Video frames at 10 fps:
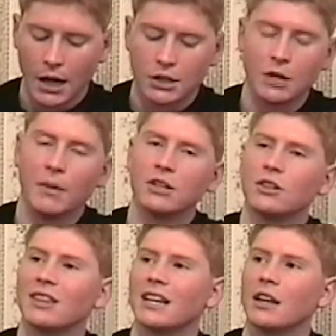She
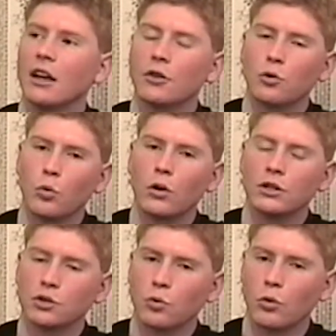mentioned that another
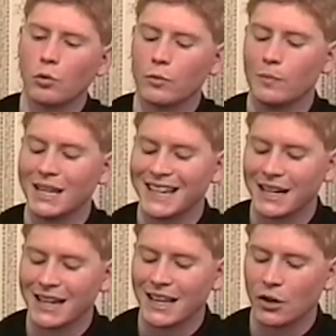worse war would
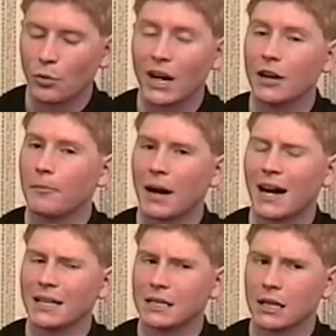begin in the reign of
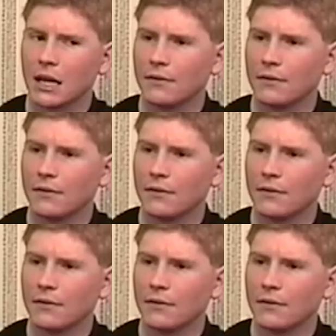Pius XI.